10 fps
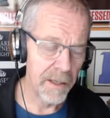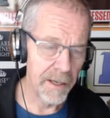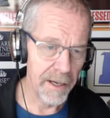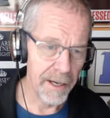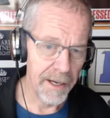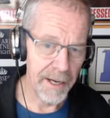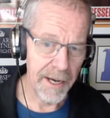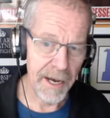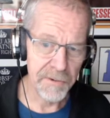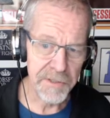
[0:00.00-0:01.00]

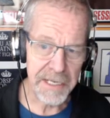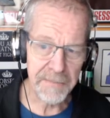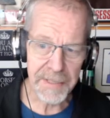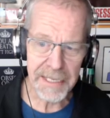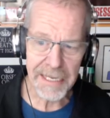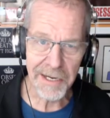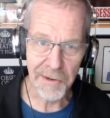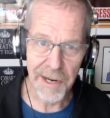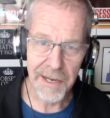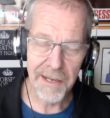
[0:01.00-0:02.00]
how deeply
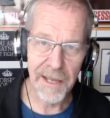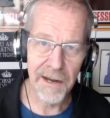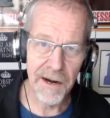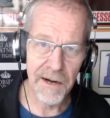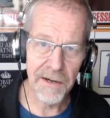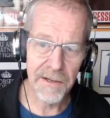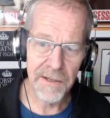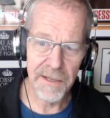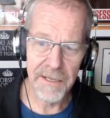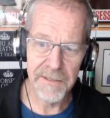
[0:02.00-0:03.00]
ingrained they
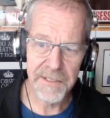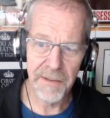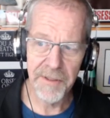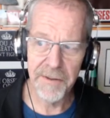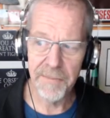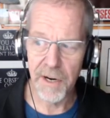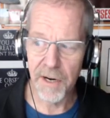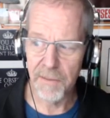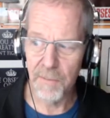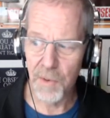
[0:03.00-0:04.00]
are, and some of them
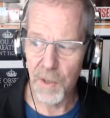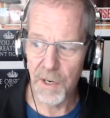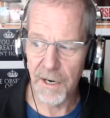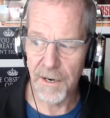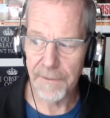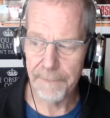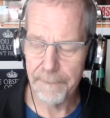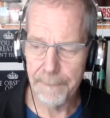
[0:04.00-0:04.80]
are more